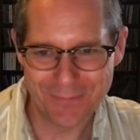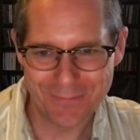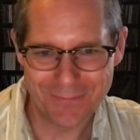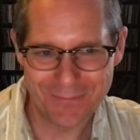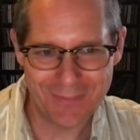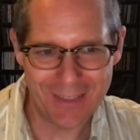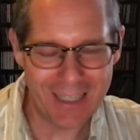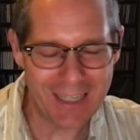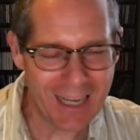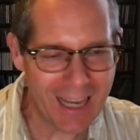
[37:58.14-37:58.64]

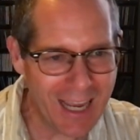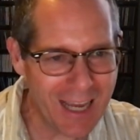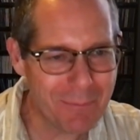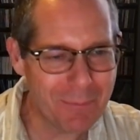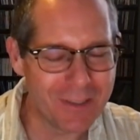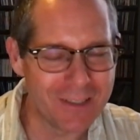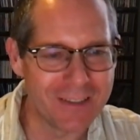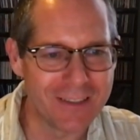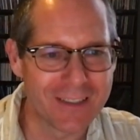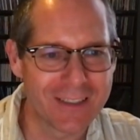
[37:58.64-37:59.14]
it
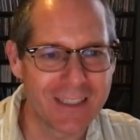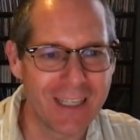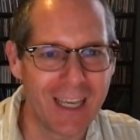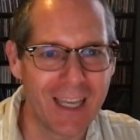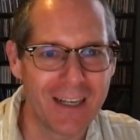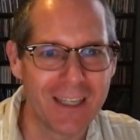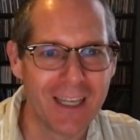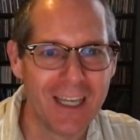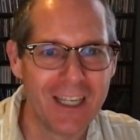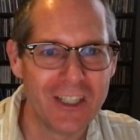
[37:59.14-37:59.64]
happens.
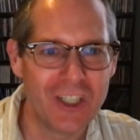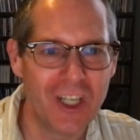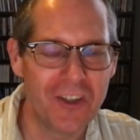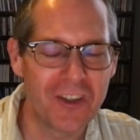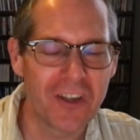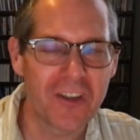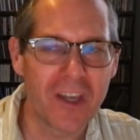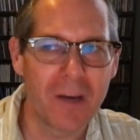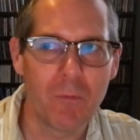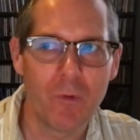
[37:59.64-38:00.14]
And she
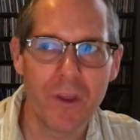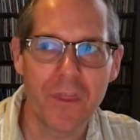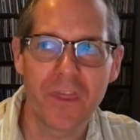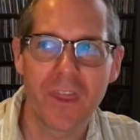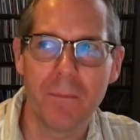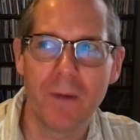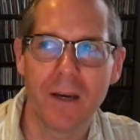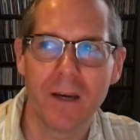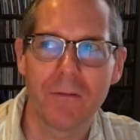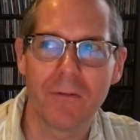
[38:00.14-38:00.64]
says, I'm with
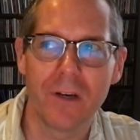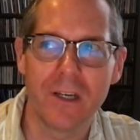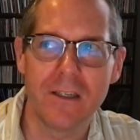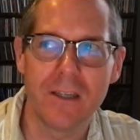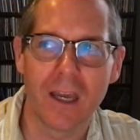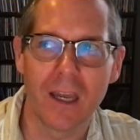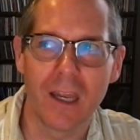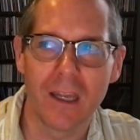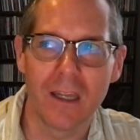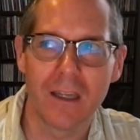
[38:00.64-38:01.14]
them every
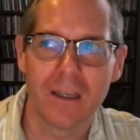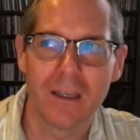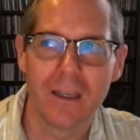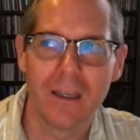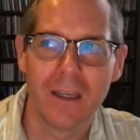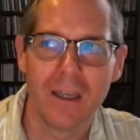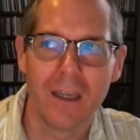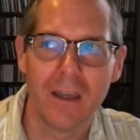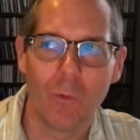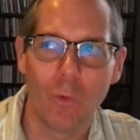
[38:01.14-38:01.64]
day.
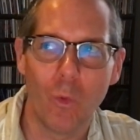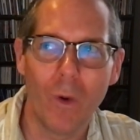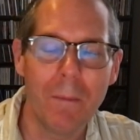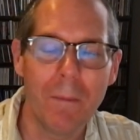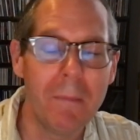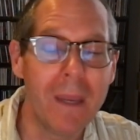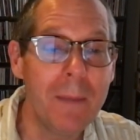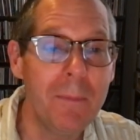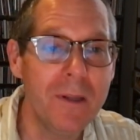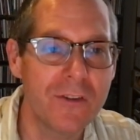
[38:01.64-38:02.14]

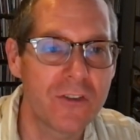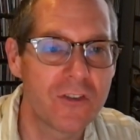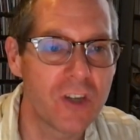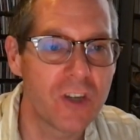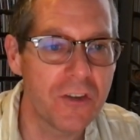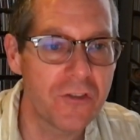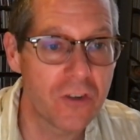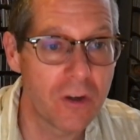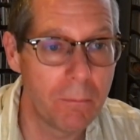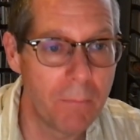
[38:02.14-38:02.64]
Maybe it's
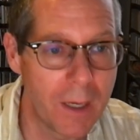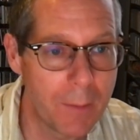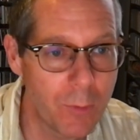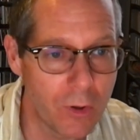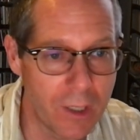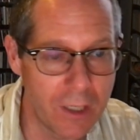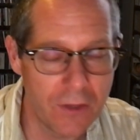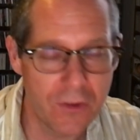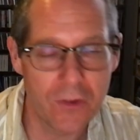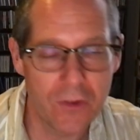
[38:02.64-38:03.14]
just her
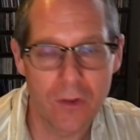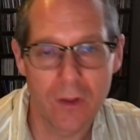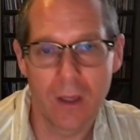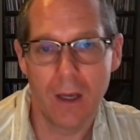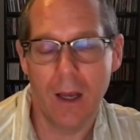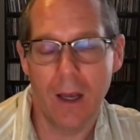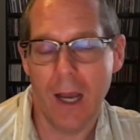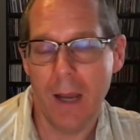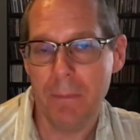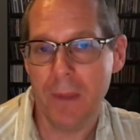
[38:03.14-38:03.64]
memories.
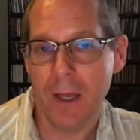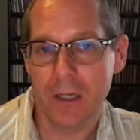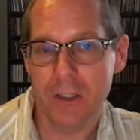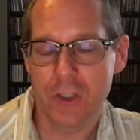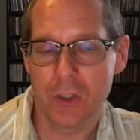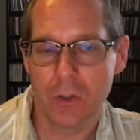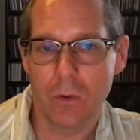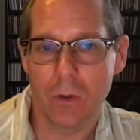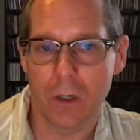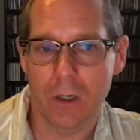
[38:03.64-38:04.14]
I'm not
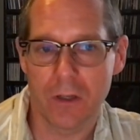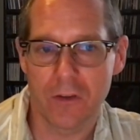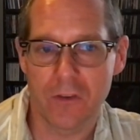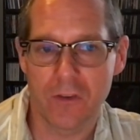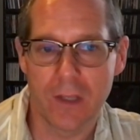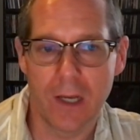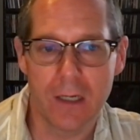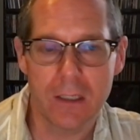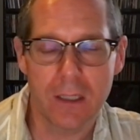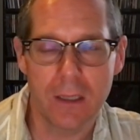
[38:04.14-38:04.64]
sure. It's
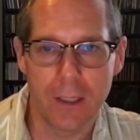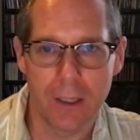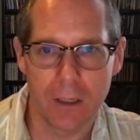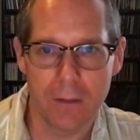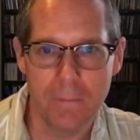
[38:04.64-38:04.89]
not clear.